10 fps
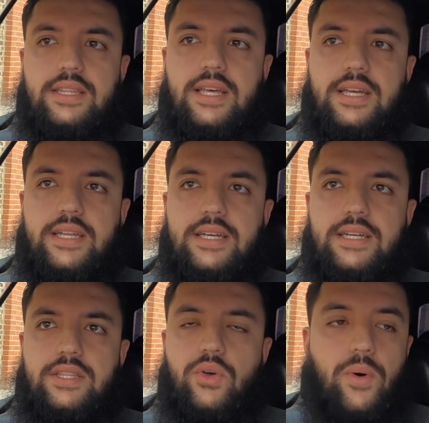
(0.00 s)
that
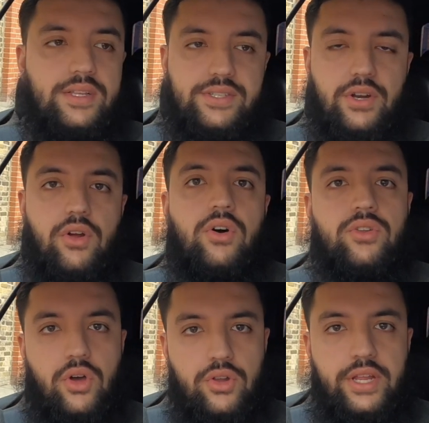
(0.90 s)
the ones that are
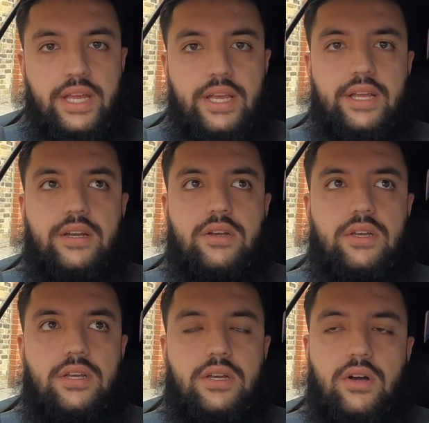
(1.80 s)
on here
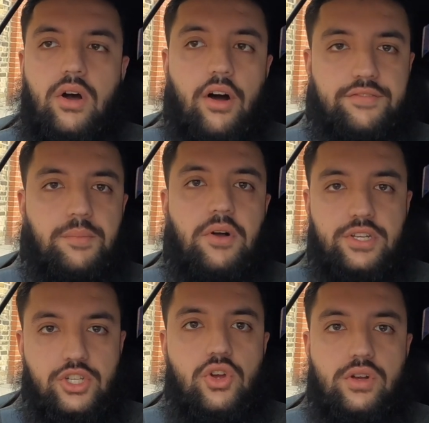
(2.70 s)
are
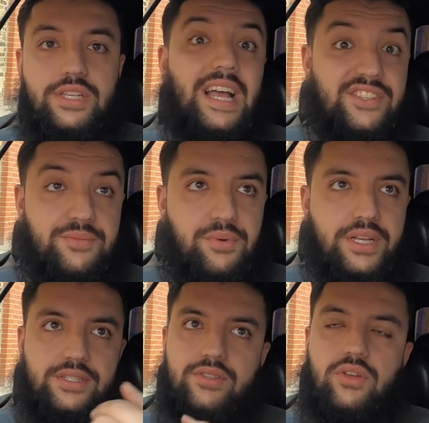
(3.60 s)
aftermarket shocks and
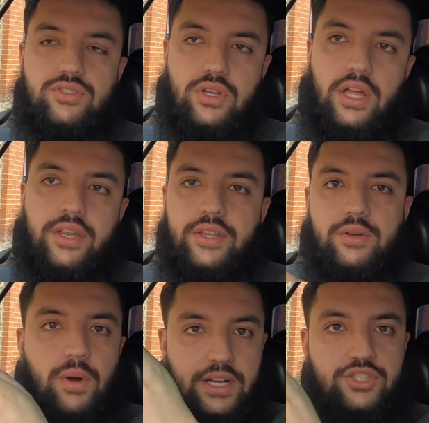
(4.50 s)
springs,
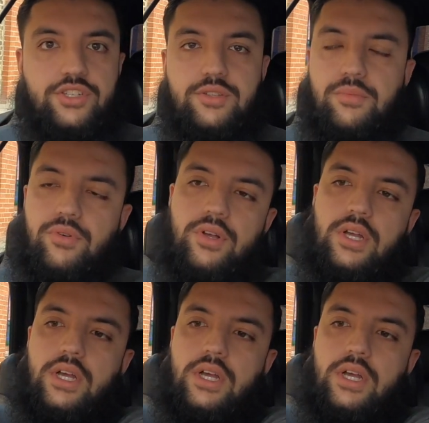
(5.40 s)
and quite adjustable.